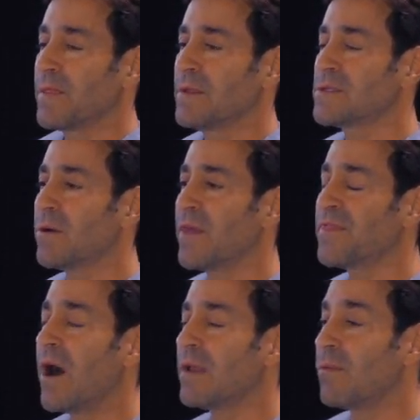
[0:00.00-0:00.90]
And so I
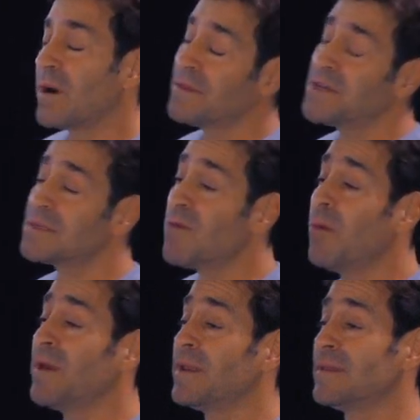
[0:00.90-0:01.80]
thought, well, at this
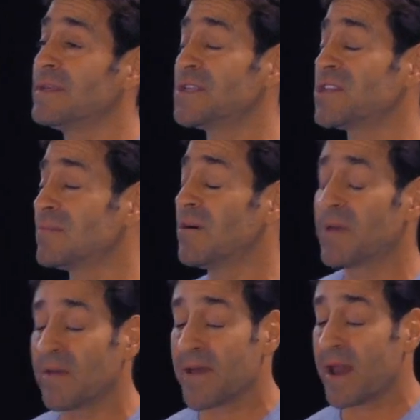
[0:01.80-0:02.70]
moment, this is the
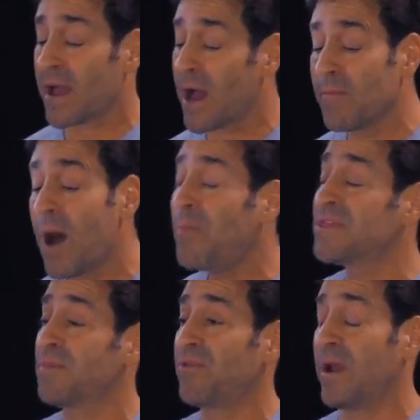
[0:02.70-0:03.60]
moment I've got to come up
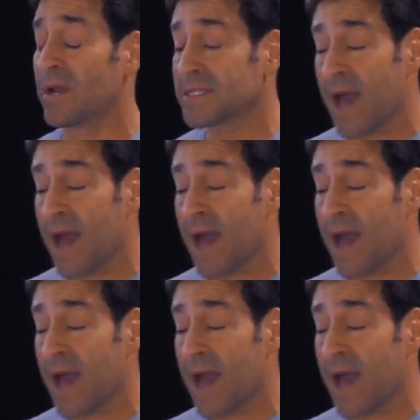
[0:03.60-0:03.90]
with the prayer, and it's